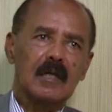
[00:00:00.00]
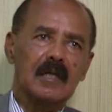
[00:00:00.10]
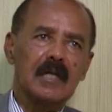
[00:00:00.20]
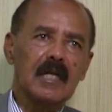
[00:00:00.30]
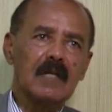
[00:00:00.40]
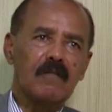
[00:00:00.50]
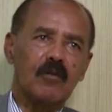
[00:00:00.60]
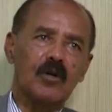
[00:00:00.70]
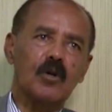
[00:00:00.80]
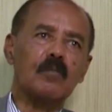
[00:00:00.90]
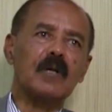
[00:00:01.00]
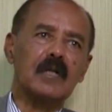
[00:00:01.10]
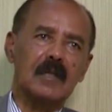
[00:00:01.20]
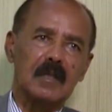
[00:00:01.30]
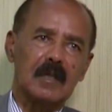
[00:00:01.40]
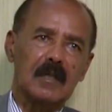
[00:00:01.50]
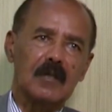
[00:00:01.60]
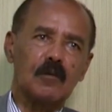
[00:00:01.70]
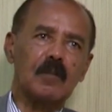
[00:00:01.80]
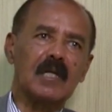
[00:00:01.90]
need for humanity.
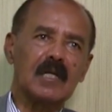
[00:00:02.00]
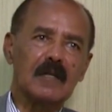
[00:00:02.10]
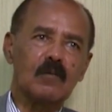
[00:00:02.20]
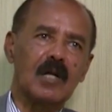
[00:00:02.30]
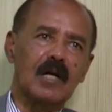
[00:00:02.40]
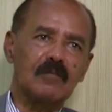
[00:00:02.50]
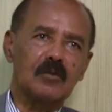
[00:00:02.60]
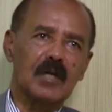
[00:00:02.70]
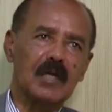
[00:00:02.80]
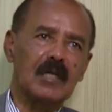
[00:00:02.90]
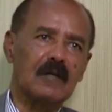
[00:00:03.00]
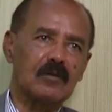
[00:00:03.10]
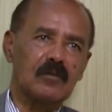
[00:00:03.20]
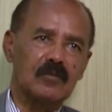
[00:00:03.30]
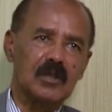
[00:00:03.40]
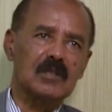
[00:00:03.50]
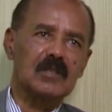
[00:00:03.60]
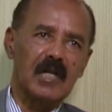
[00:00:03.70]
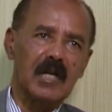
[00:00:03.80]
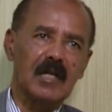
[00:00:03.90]
Humanity will have to get out of this
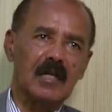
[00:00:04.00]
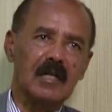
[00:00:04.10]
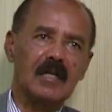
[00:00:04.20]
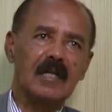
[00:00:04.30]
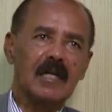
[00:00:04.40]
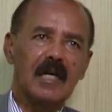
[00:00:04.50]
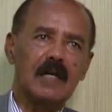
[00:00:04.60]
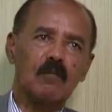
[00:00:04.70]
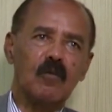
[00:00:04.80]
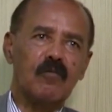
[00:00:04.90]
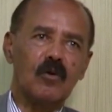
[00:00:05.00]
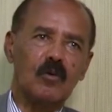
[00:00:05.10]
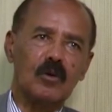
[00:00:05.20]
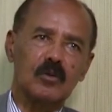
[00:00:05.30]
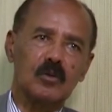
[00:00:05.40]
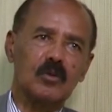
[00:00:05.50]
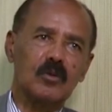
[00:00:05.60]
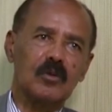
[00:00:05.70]
cycle and move forward to